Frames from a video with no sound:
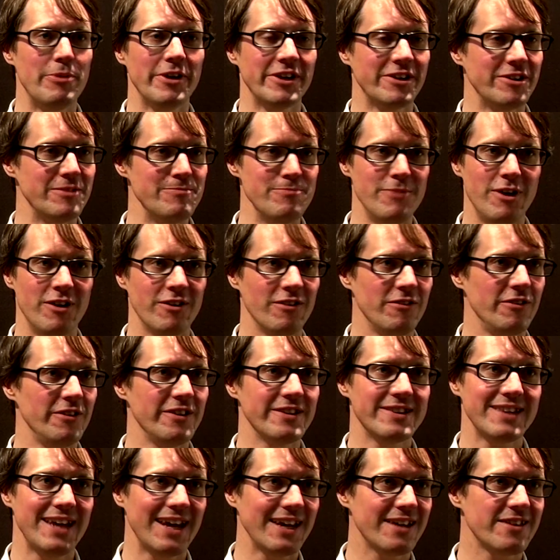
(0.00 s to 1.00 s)
I could model,
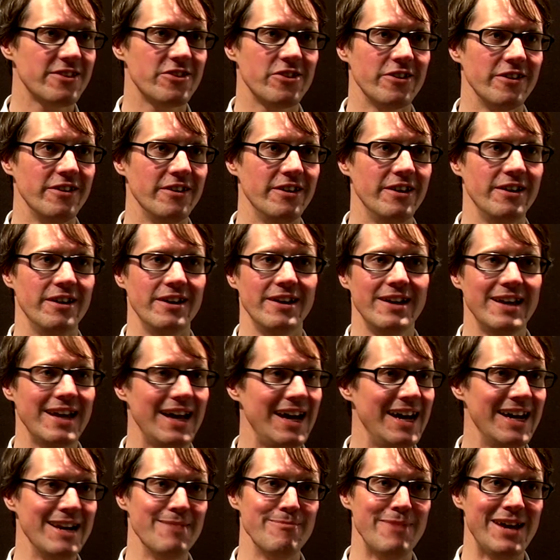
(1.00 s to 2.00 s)
texture,
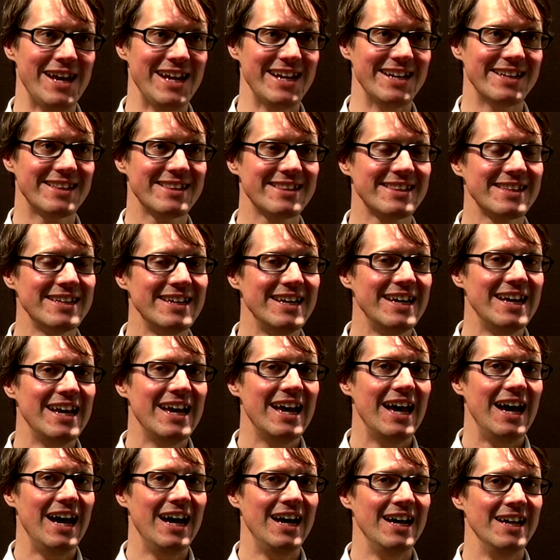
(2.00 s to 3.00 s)
animate,
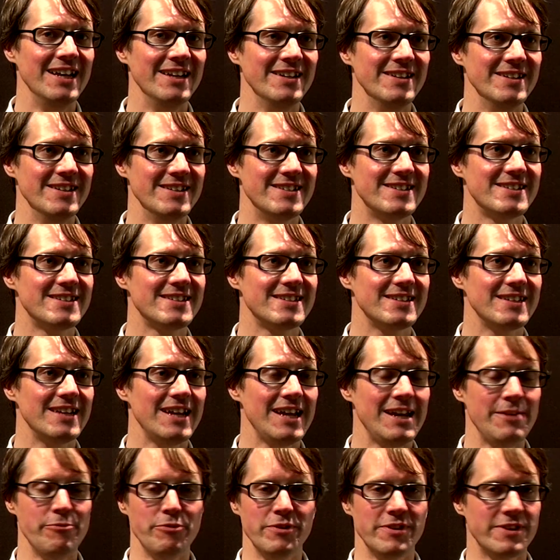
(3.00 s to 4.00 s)
and
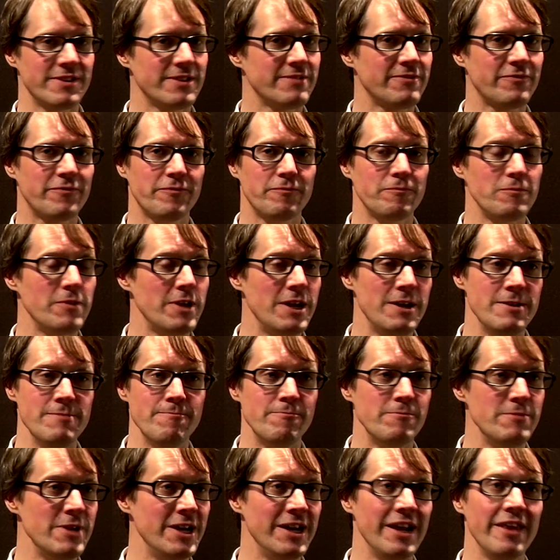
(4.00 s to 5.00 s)
it was
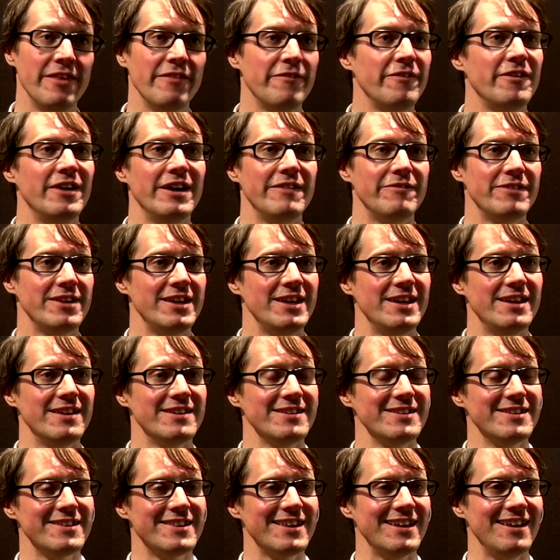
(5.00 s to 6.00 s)
another 5 years
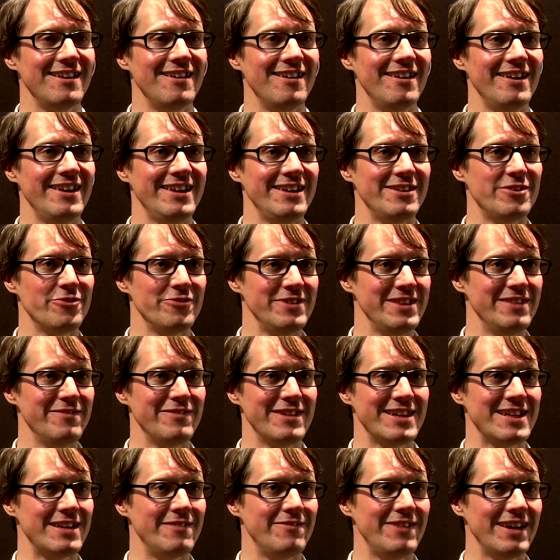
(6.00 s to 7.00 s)
until I joined the
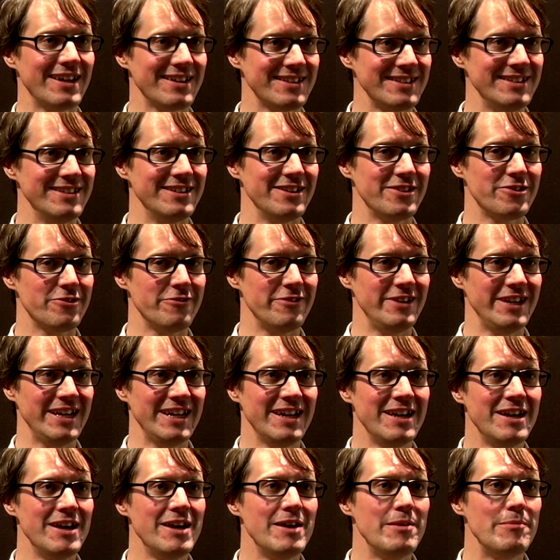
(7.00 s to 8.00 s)
visual effects industry.
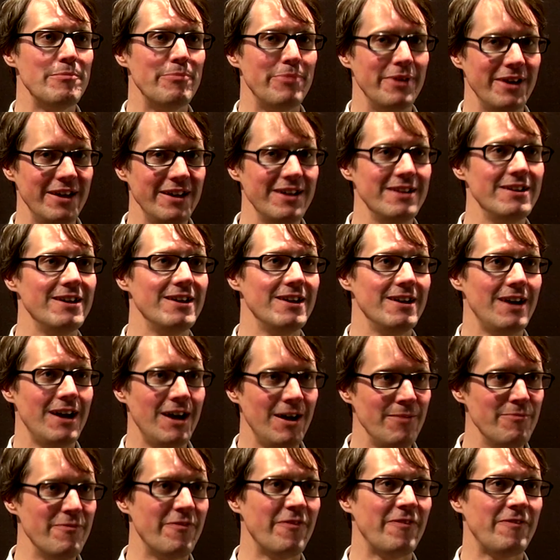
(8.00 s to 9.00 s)
But
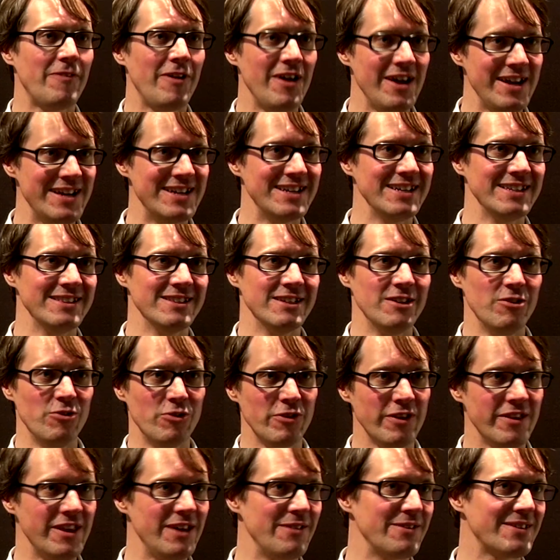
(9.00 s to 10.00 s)
I'm finding that all
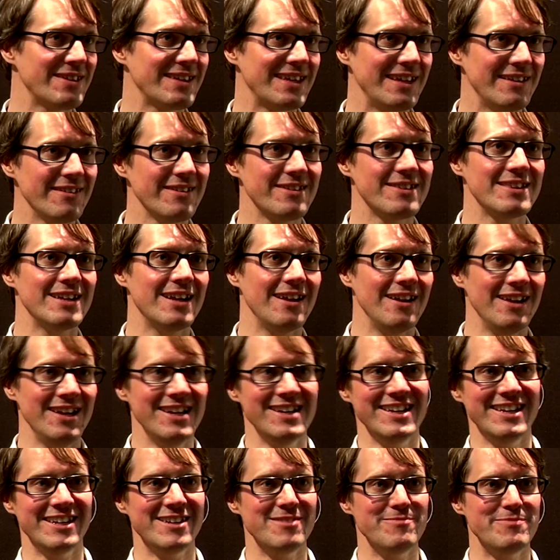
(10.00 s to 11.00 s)
of those skills that I learned
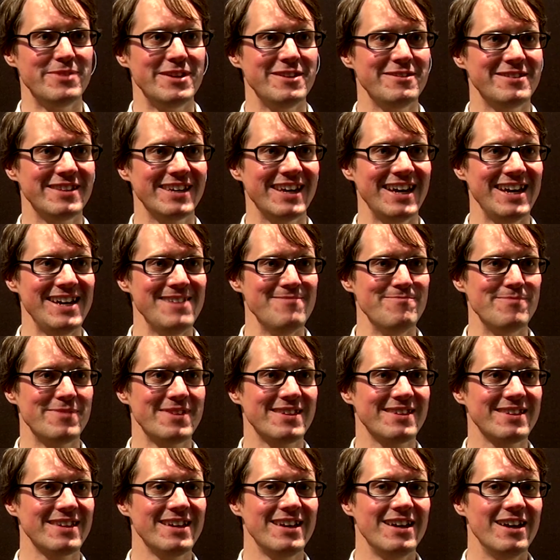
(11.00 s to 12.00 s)
in computer
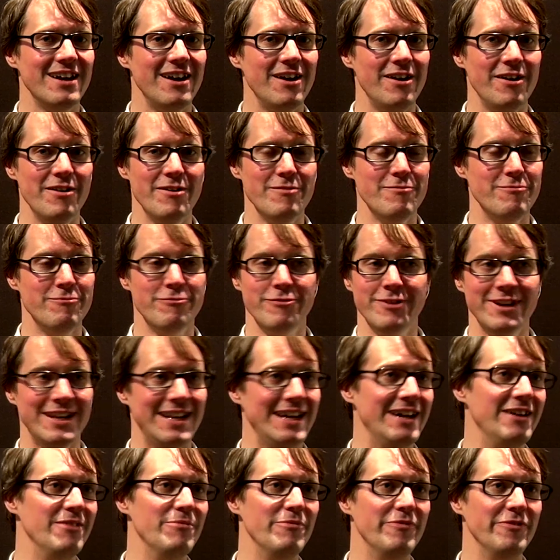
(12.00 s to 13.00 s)
games are really
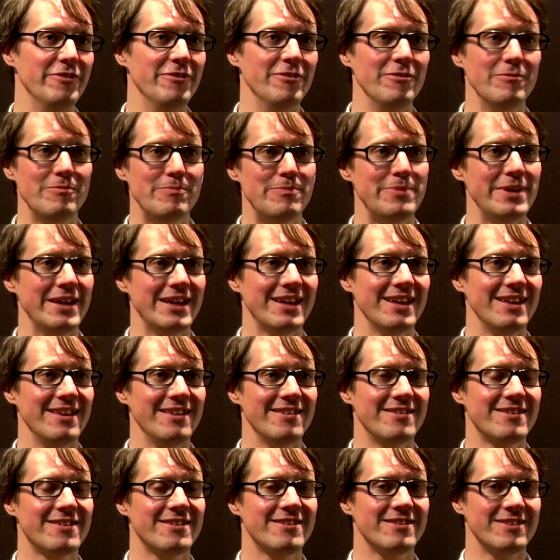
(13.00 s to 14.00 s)
helpful
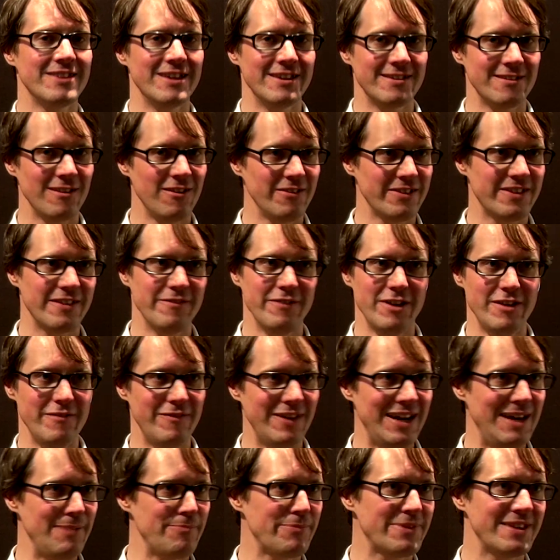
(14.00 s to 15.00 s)
because there's lots of
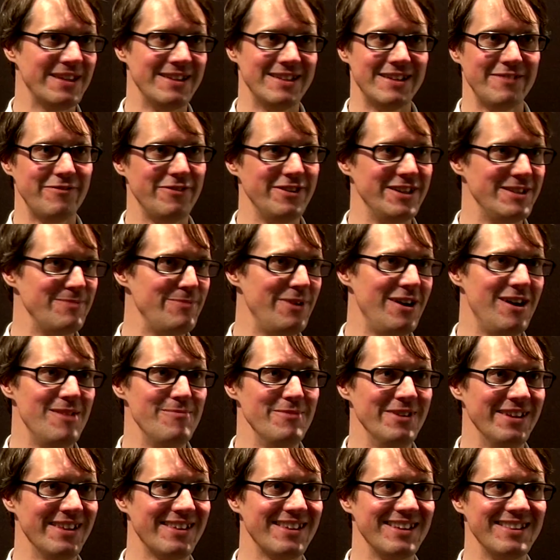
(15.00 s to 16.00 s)
overlaps in different
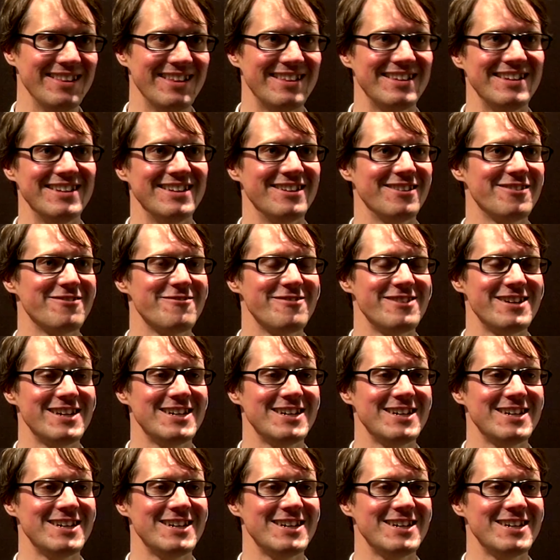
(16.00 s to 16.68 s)
departments in this industry.